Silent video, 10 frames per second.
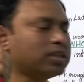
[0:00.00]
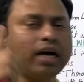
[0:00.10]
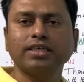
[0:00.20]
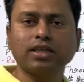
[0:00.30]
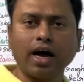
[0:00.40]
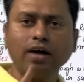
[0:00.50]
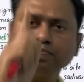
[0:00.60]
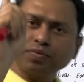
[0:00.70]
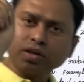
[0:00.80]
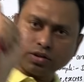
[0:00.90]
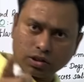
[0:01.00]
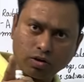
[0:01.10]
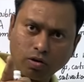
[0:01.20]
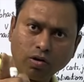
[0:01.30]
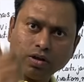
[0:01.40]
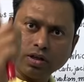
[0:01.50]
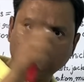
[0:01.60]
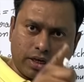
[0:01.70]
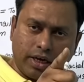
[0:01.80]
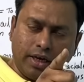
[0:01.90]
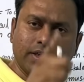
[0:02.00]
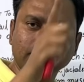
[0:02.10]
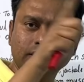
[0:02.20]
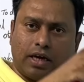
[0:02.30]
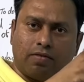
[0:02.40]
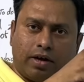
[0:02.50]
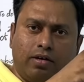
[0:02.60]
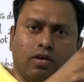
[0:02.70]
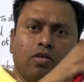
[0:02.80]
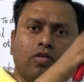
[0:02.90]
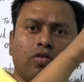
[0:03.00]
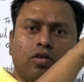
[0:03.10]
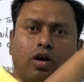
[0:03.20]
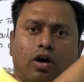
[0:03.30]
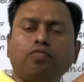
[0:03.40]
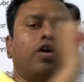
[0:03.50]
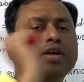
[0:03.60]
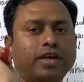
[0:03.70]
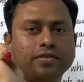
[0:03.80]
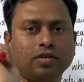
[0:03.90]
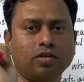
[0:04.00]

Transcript: That is the 0, 3, 7, 14.